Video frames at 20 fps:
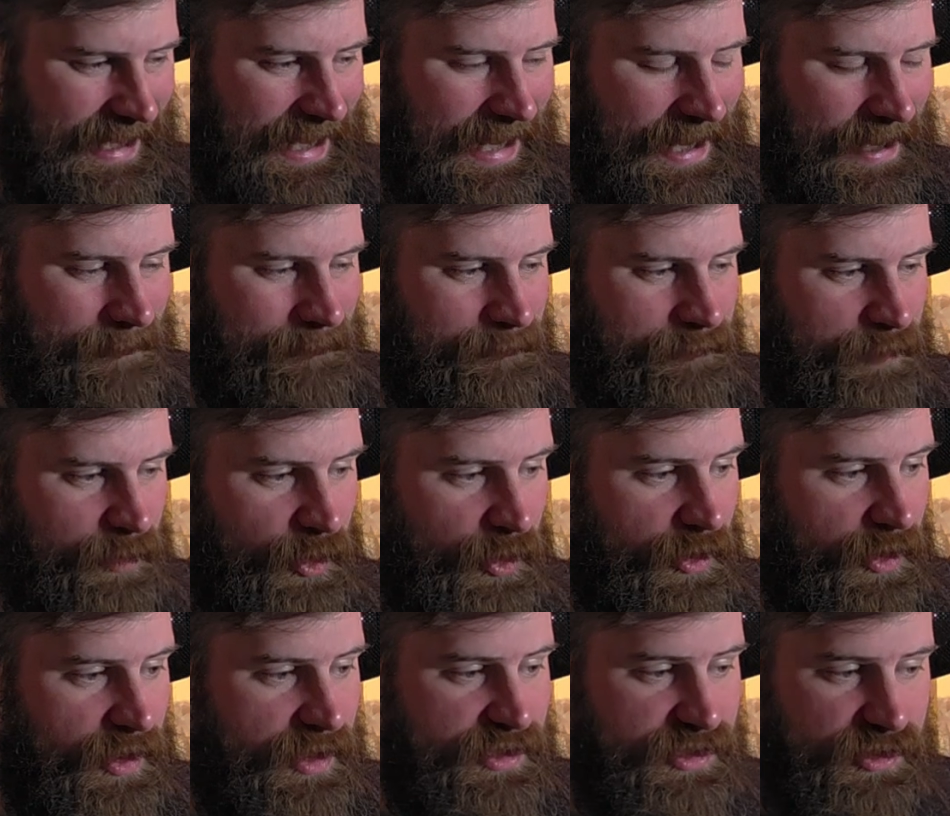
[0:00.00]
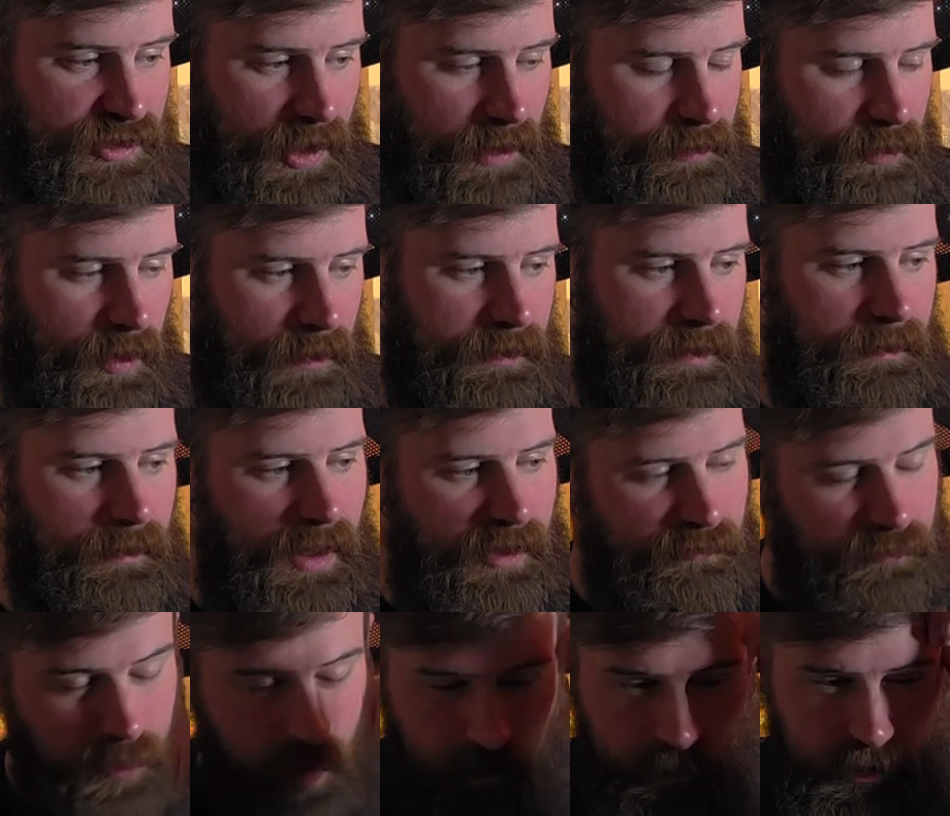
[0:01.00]
But it's not a problem.
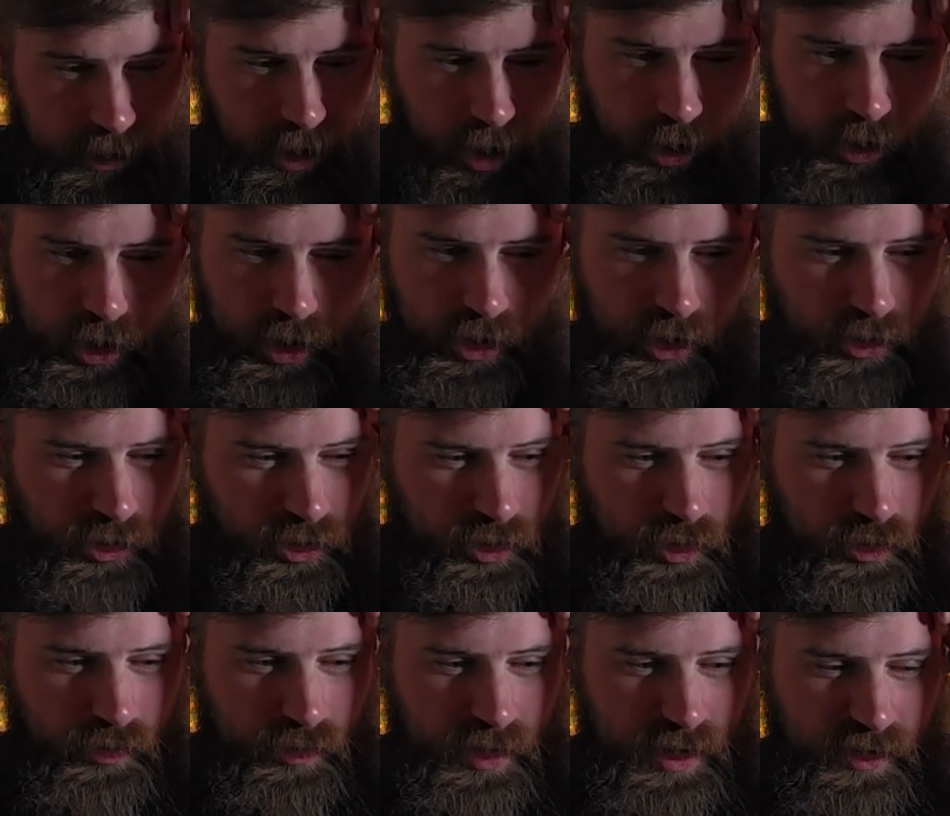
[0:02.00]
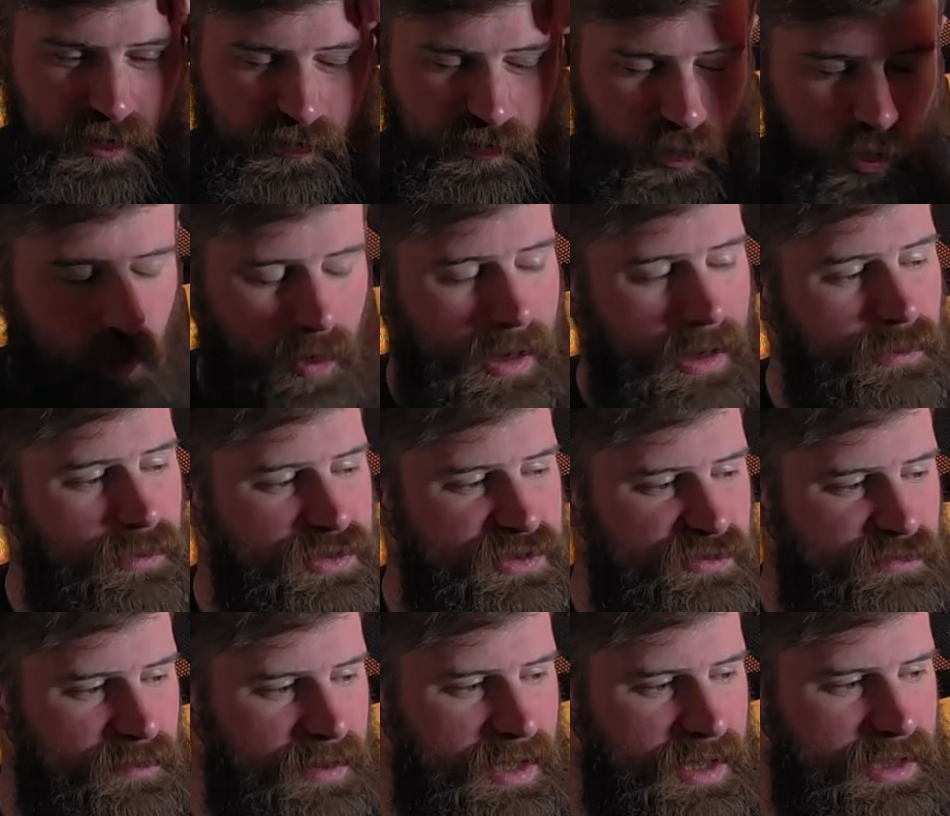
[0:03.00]
I've probably got another 3 or 4 hours
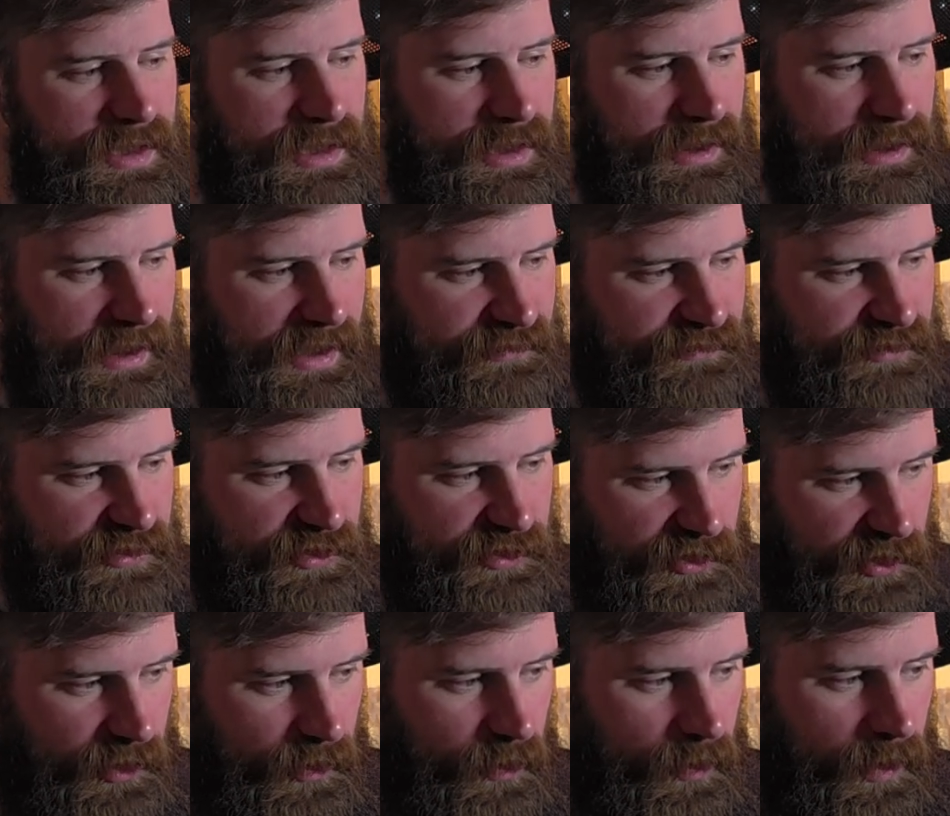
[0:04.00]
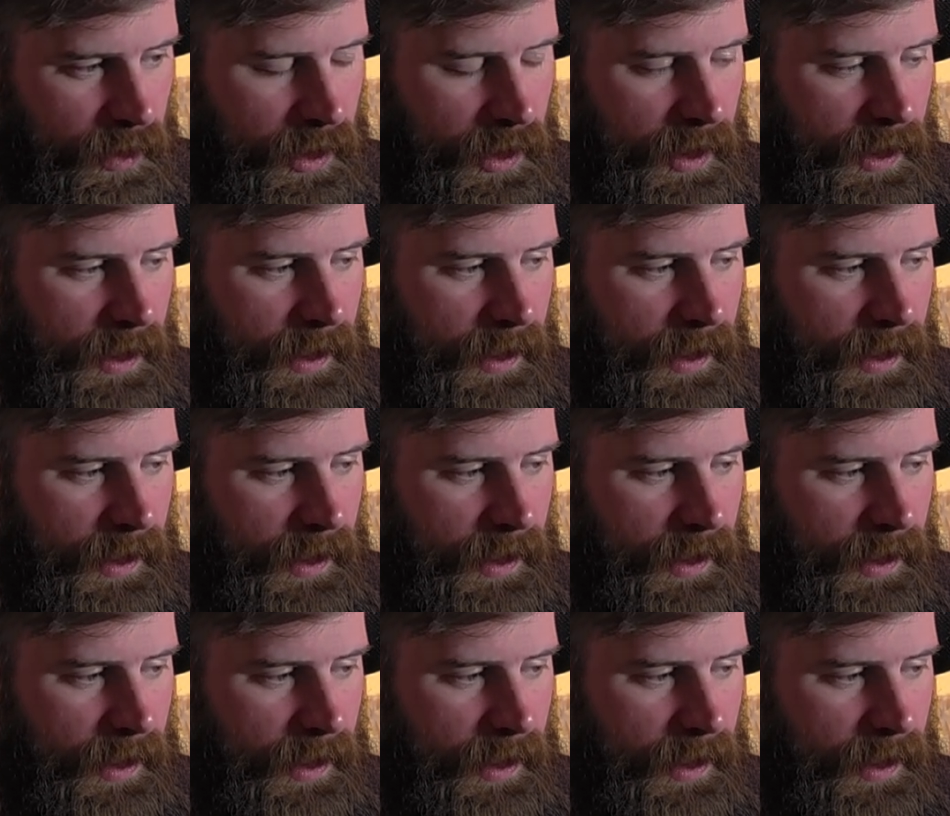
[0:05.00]
of painting left to do